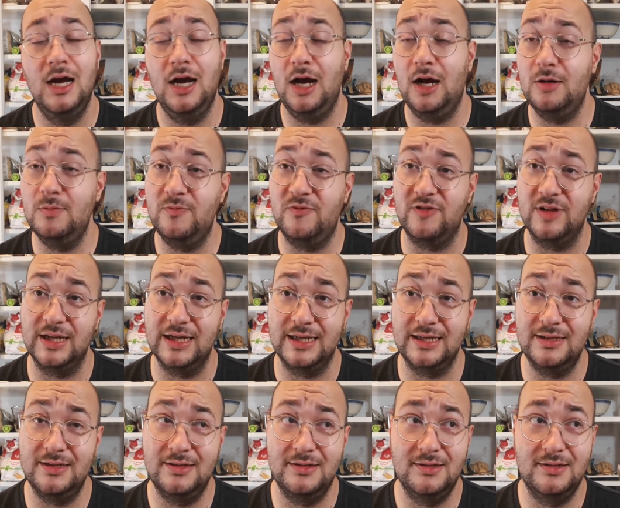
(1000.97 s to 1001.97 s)

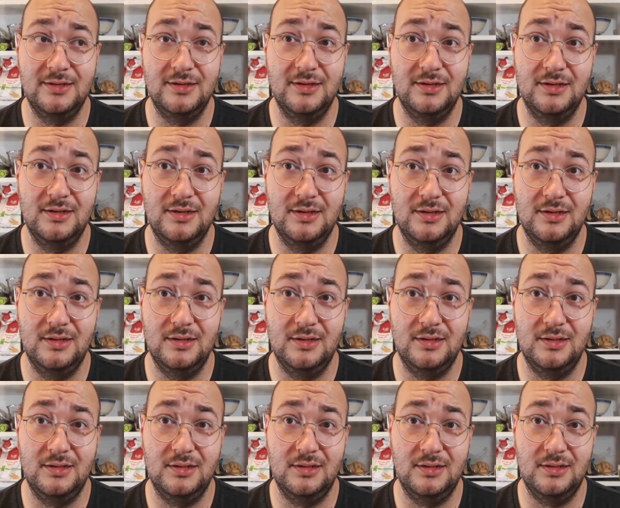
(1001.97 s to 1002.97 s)
Hopefully,
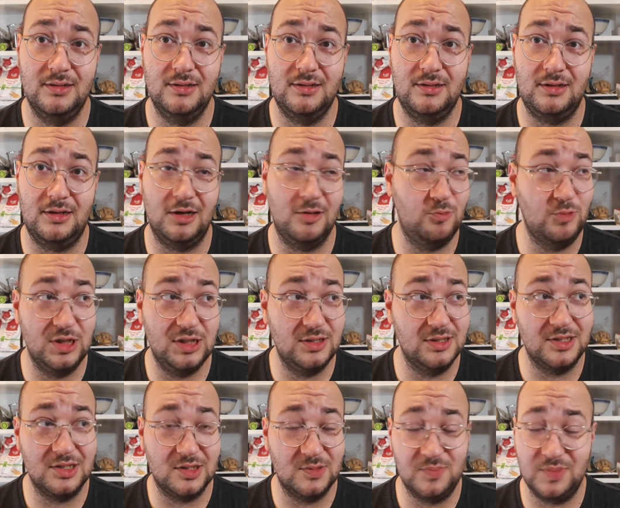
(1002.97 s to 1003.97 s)
I will
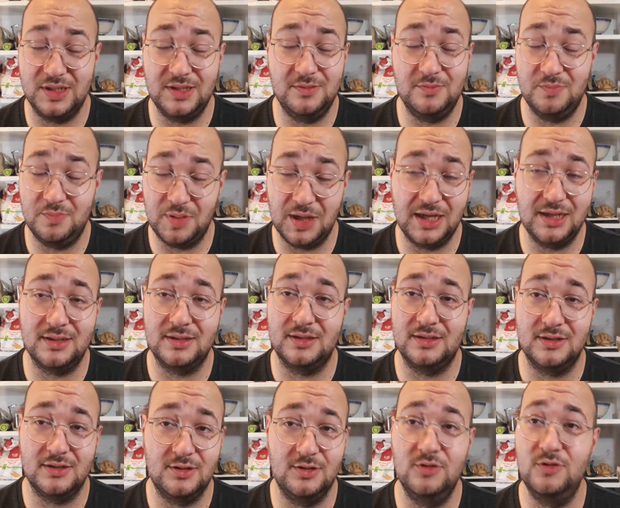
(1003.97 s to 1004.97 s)
just be back
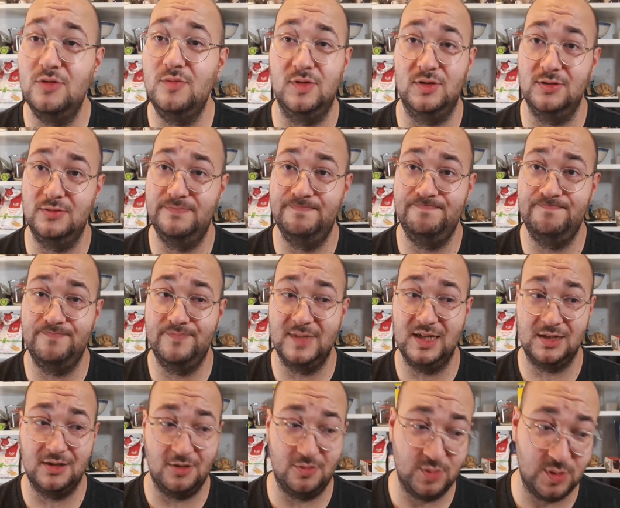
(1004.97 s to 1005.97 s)
to normal
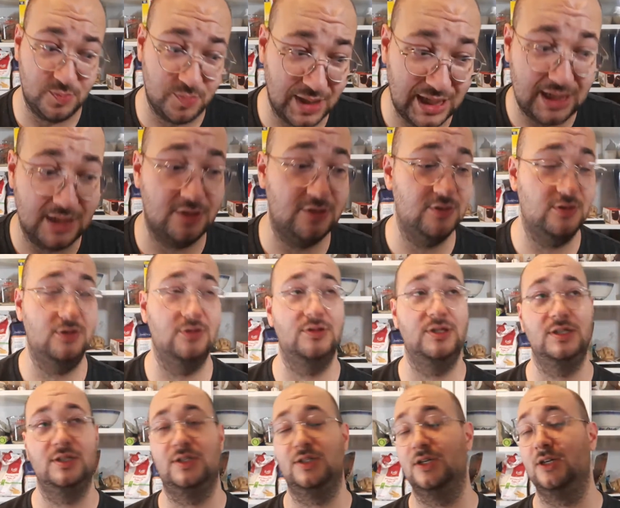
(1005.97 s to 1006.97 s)
and I'll be back on
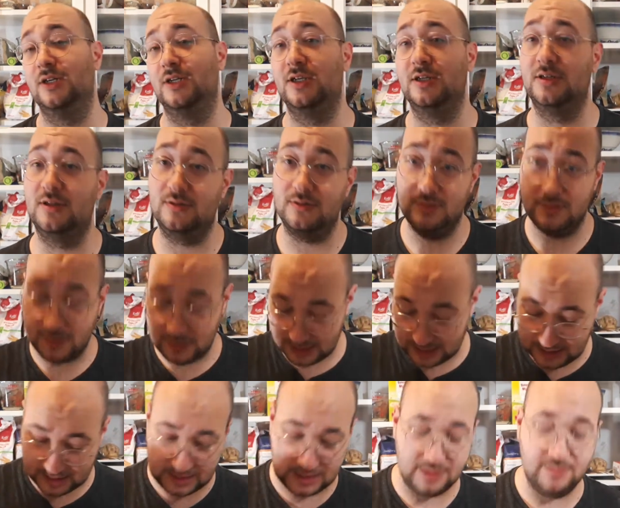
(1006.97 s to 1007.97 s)
this journey and I'll
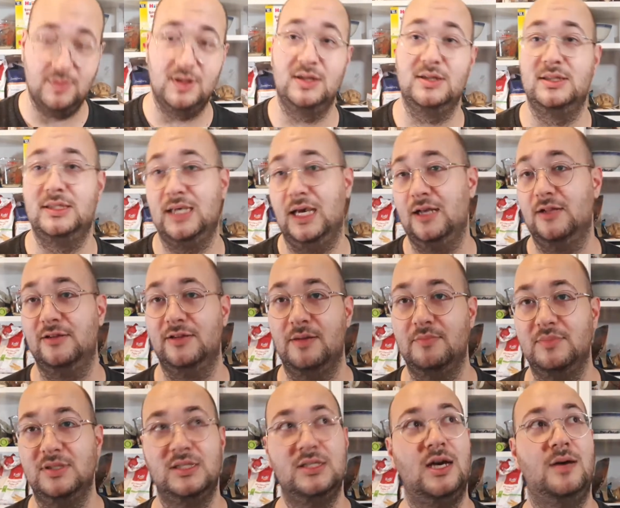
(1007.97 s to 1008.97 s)
see my scale
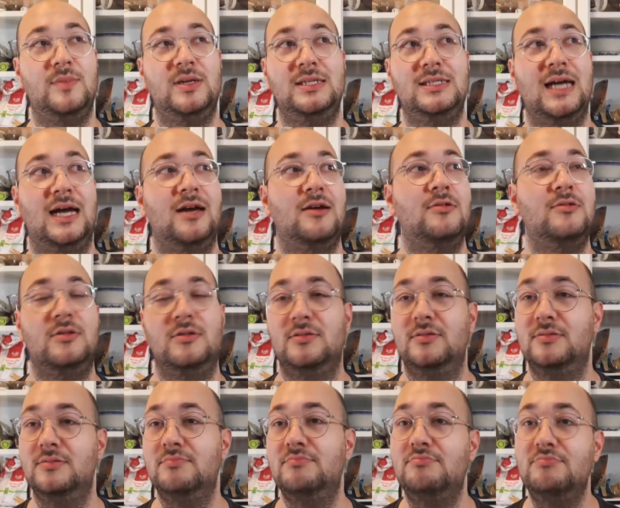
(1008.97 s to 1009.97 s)
numbers coming down
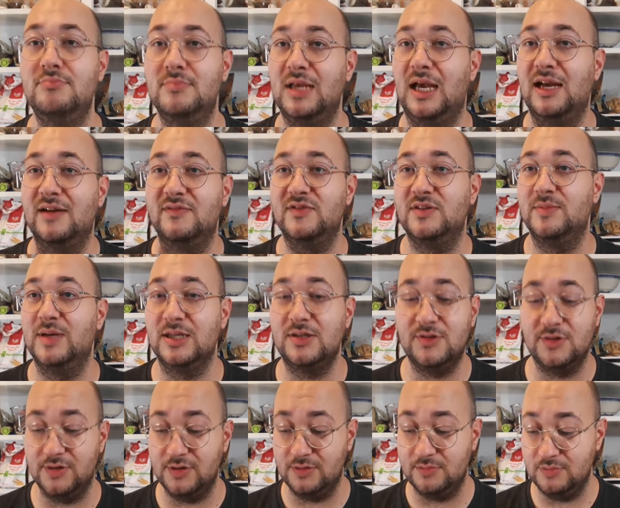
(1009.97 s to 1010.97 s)
and have some
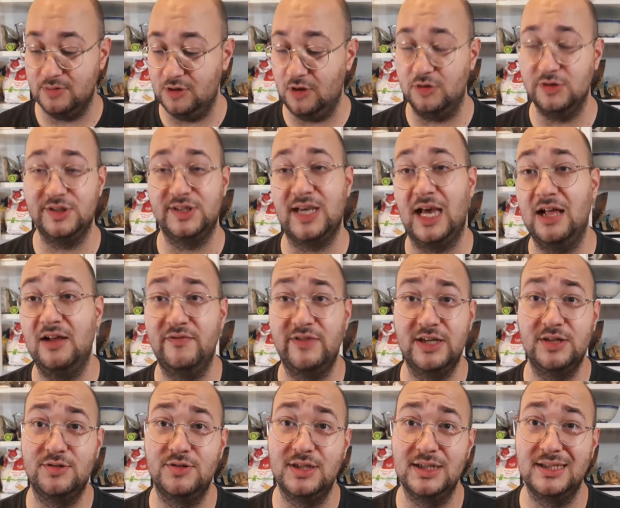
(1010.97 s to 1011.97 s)
extra non-scale
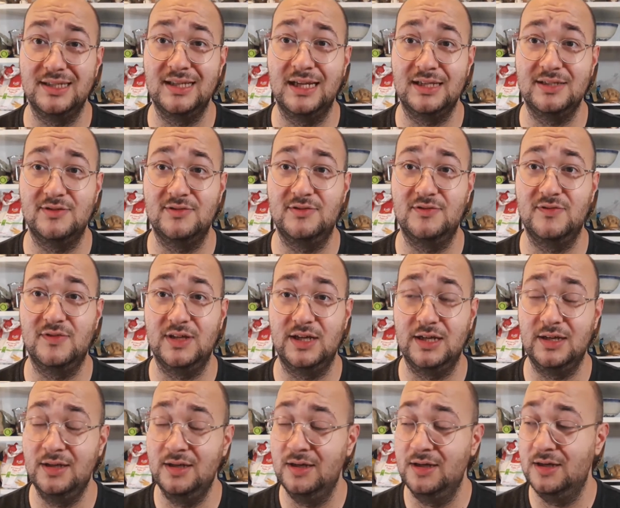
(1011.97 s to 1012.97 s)
victories and that sort of thing.